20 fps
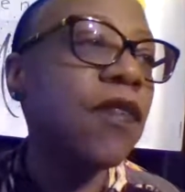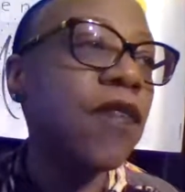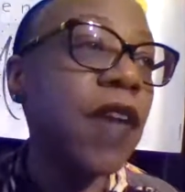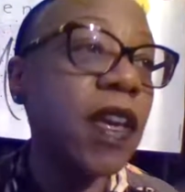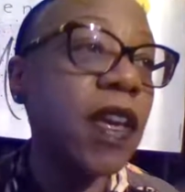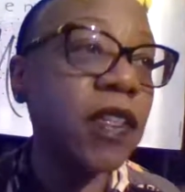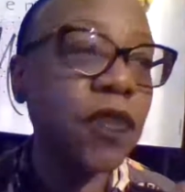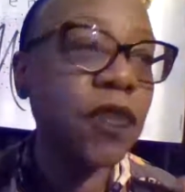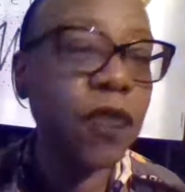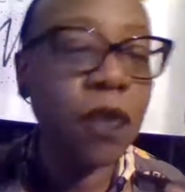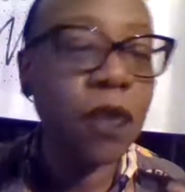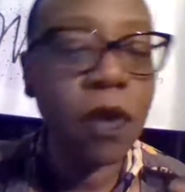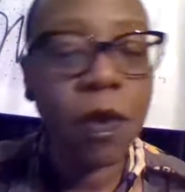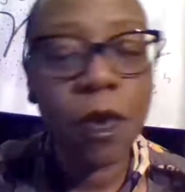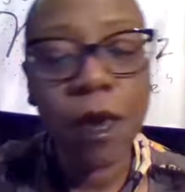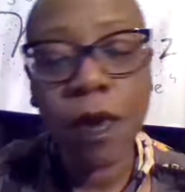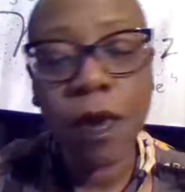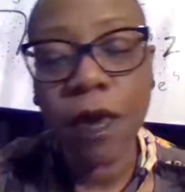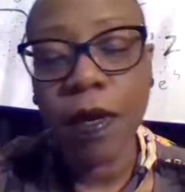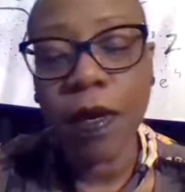fast
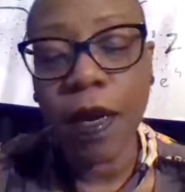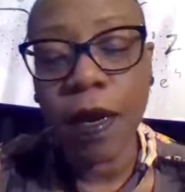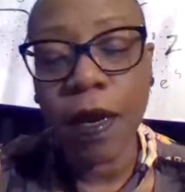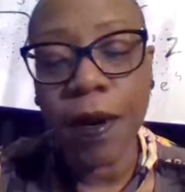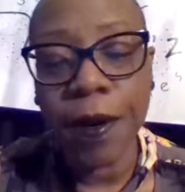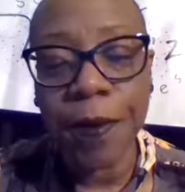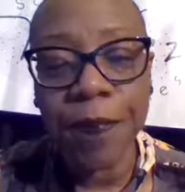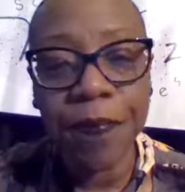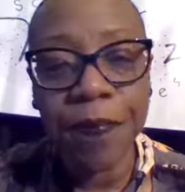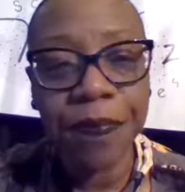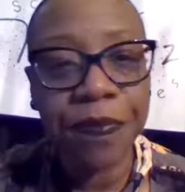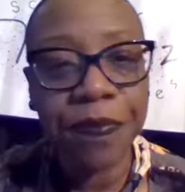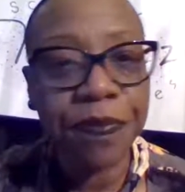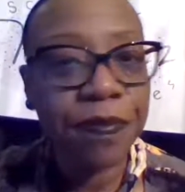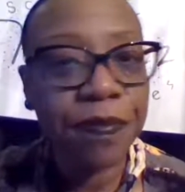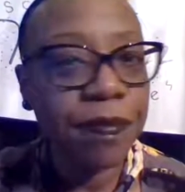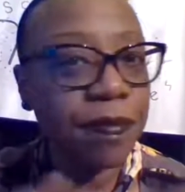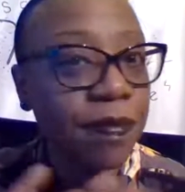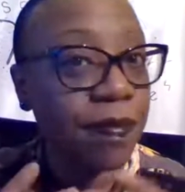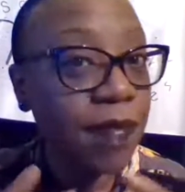forward,
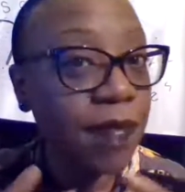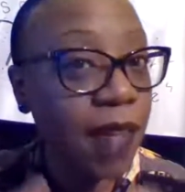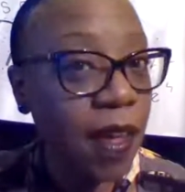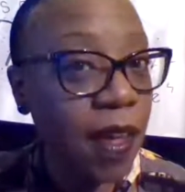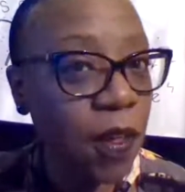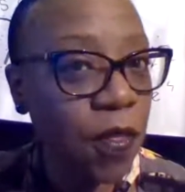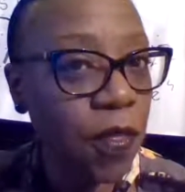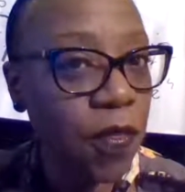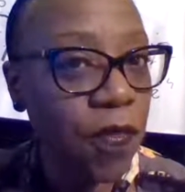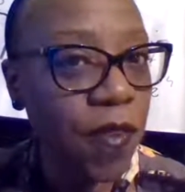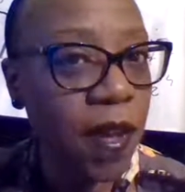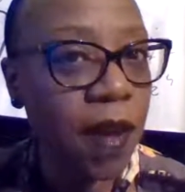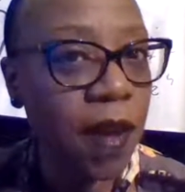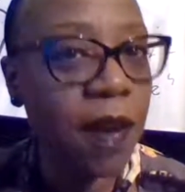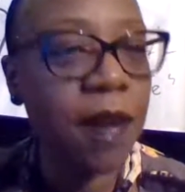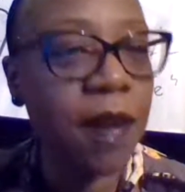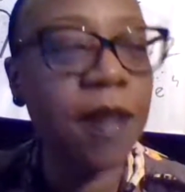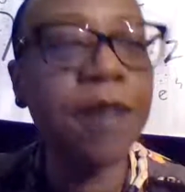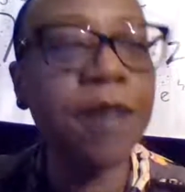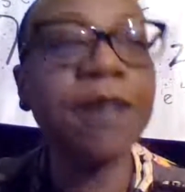health
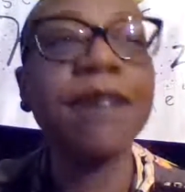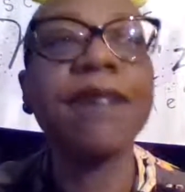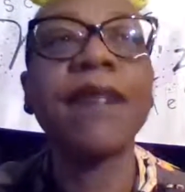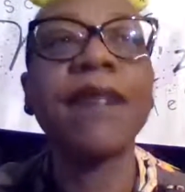fair,